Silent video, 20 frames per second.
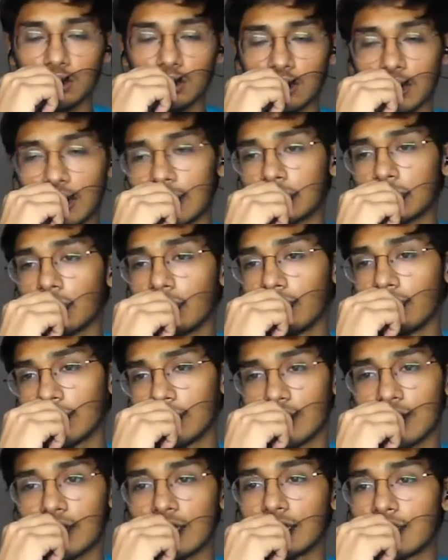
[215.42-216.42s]
try solving
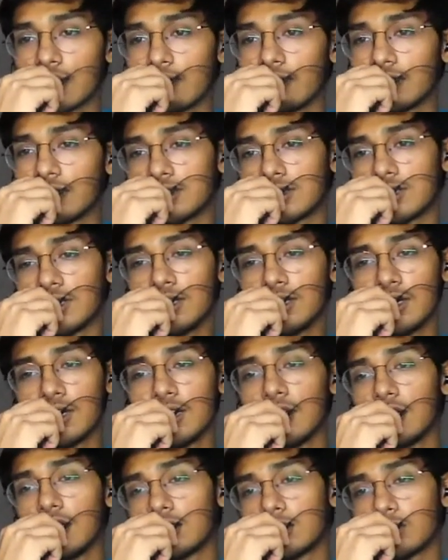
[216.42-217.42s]
Narendra Vastu.
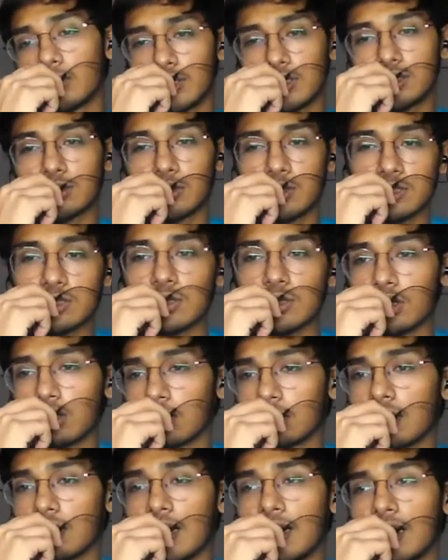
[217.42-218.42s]
So I switched
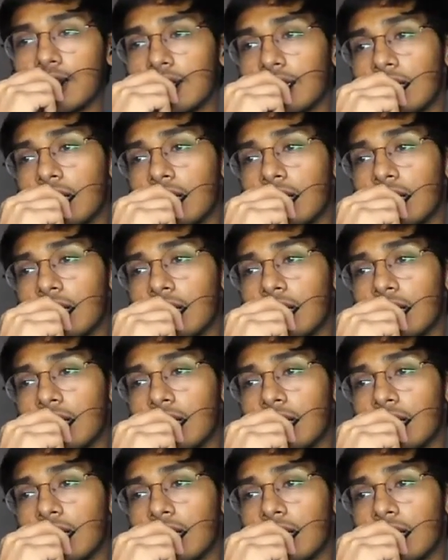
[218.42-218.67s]
that.